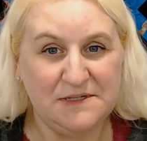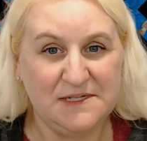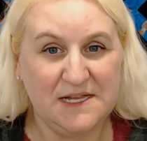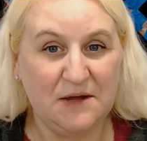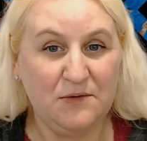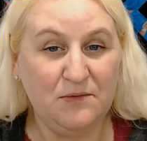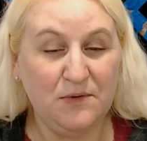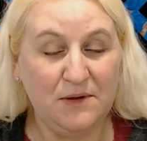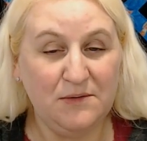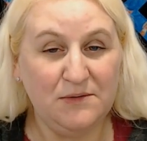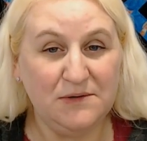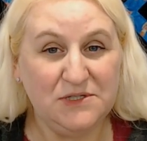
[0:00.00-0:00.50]
that
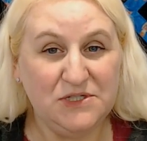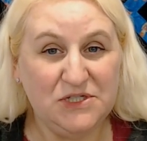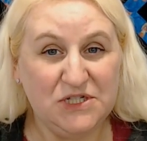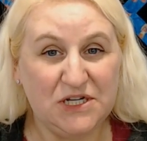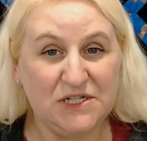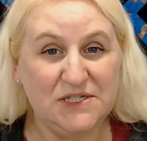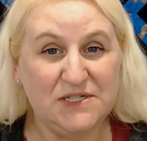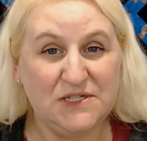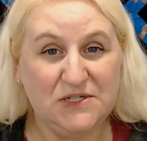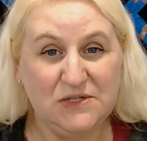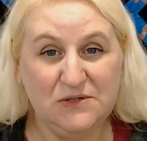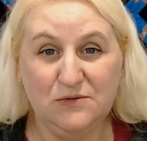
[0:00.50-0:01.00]
we would
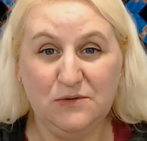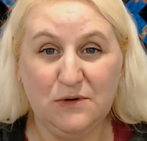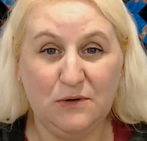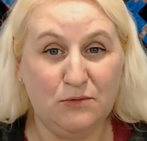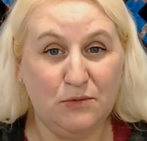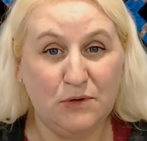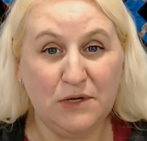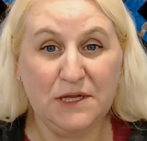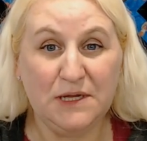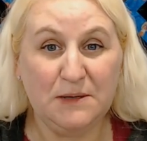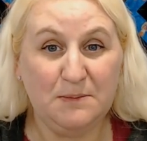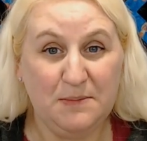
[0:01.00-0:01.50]
just do a
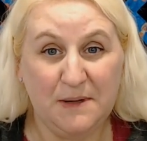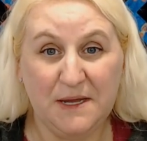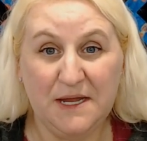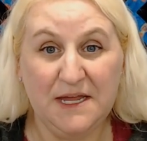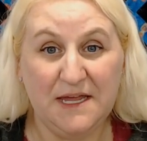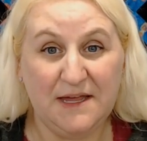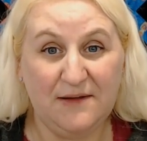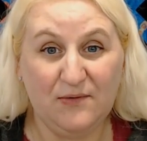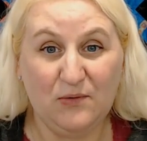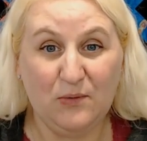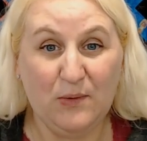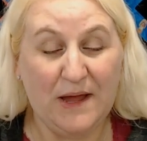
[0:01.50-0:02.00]
really big
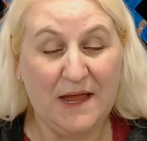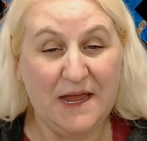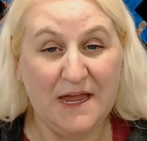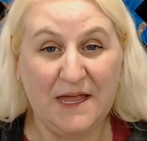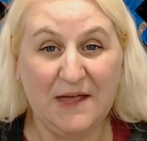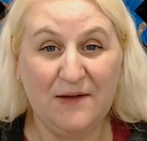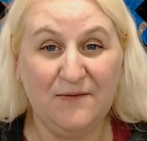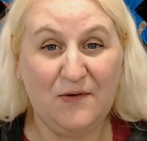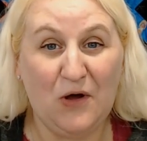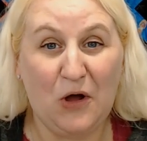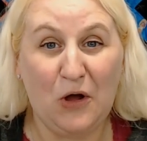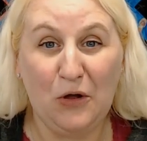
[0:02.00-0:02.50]
giveaway and
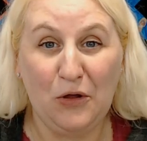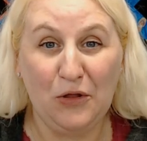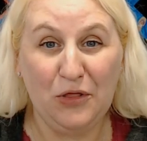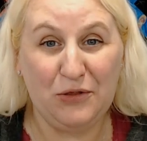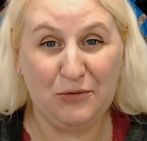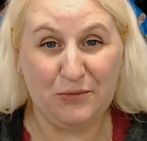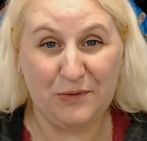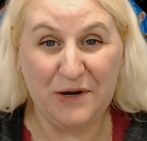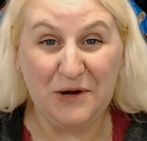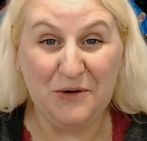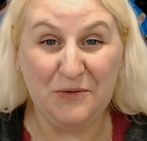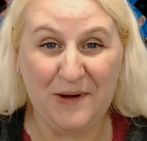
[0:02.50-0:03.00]
give all
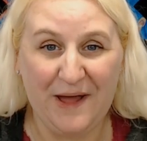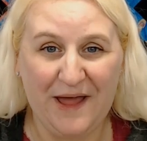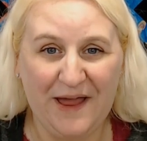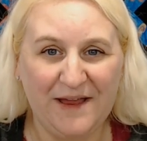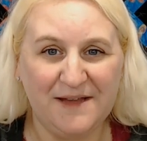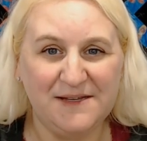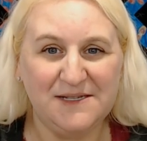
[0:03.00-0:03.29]
three away.